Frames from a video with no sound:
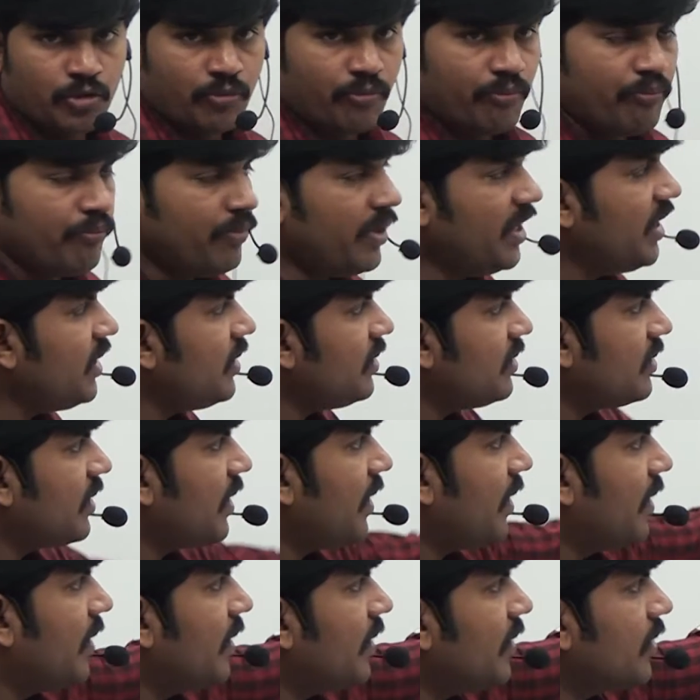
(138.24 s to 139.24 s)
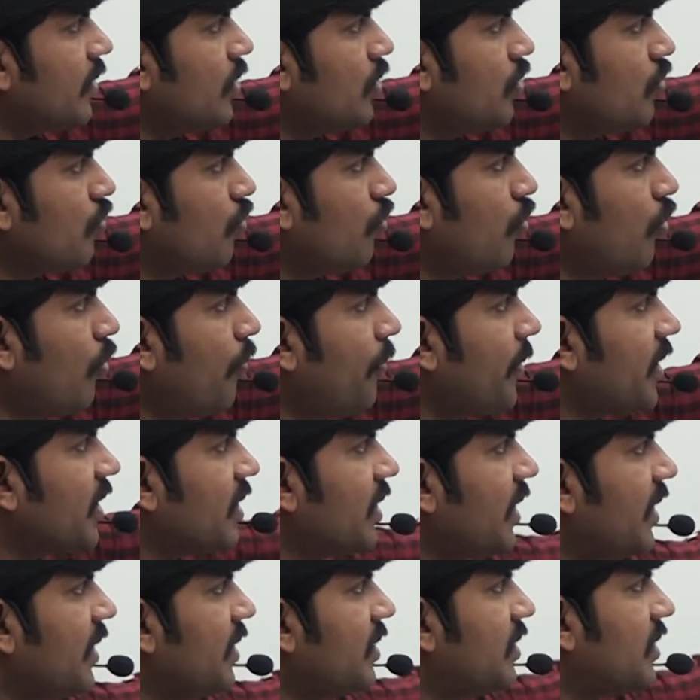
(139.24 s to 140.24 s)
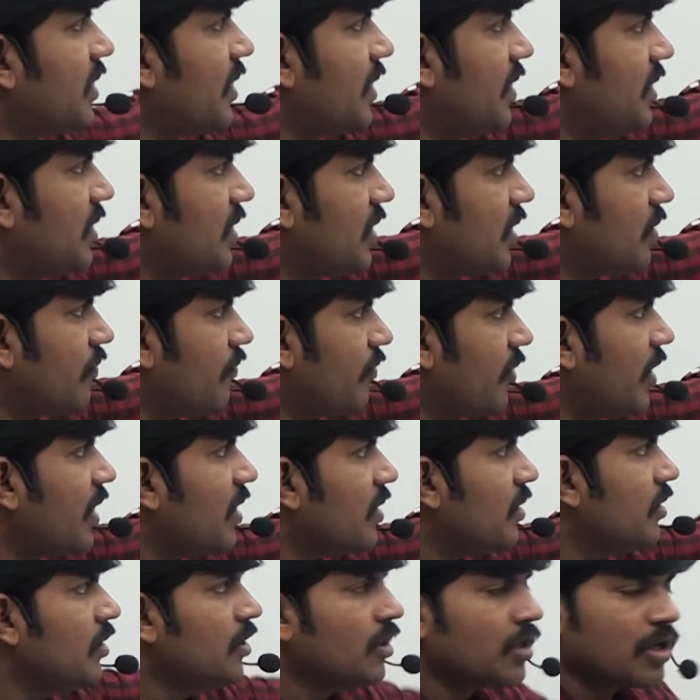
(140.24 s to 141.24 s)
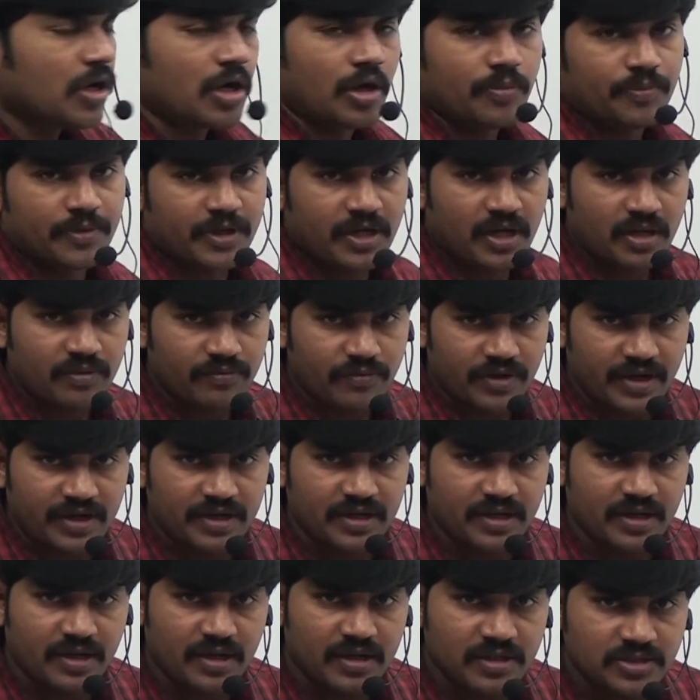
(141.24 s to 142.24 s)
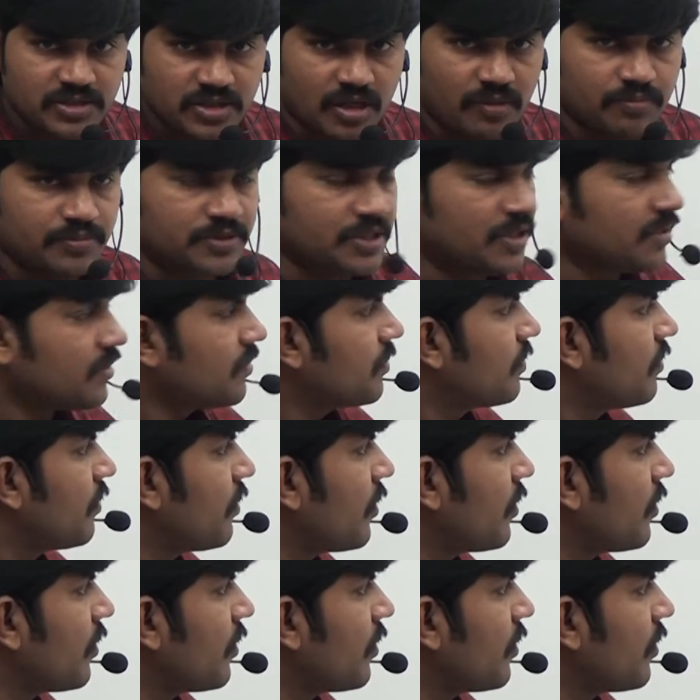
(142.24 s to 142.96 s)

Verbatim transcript: Main thread open the iterator for copy on write array list object.